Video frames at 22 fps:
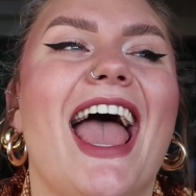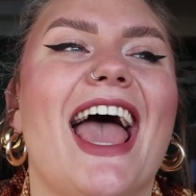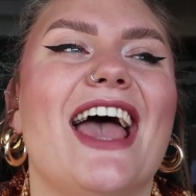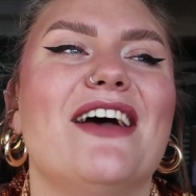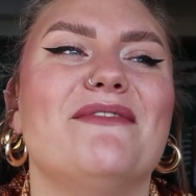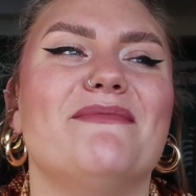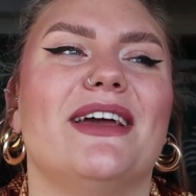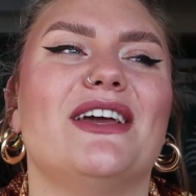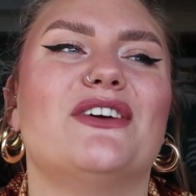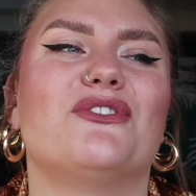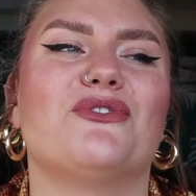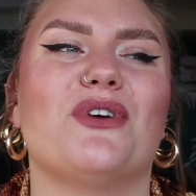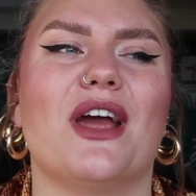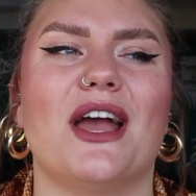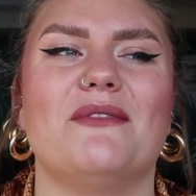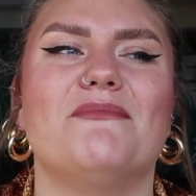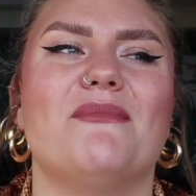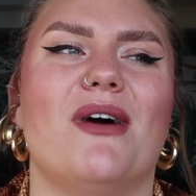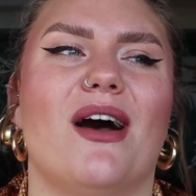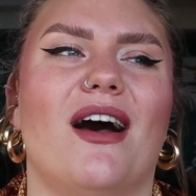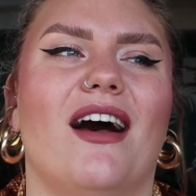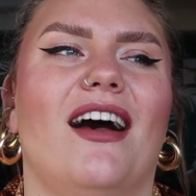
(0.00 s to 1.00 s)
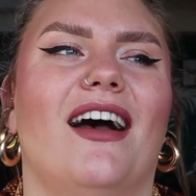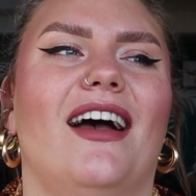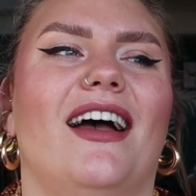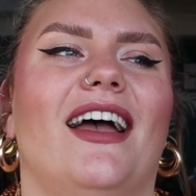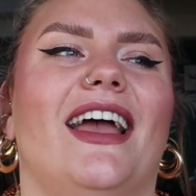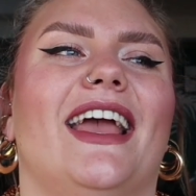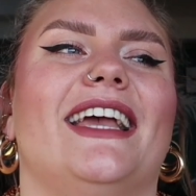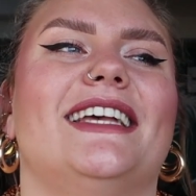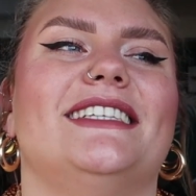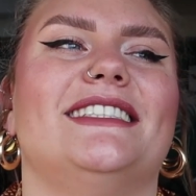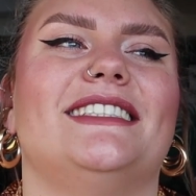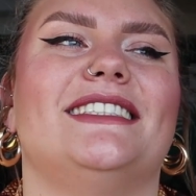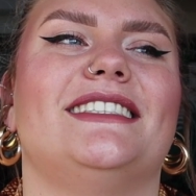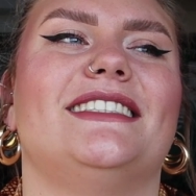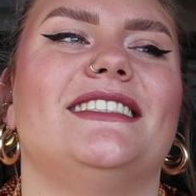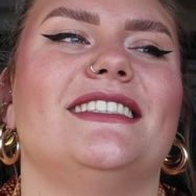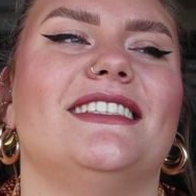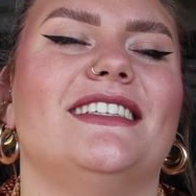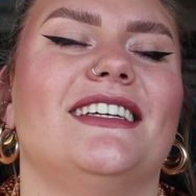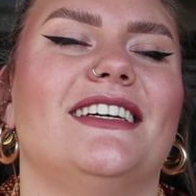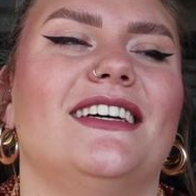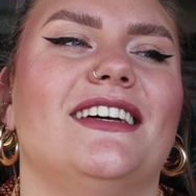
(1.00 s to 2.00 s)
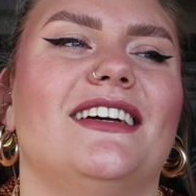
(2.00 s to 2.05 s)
and my grandma is,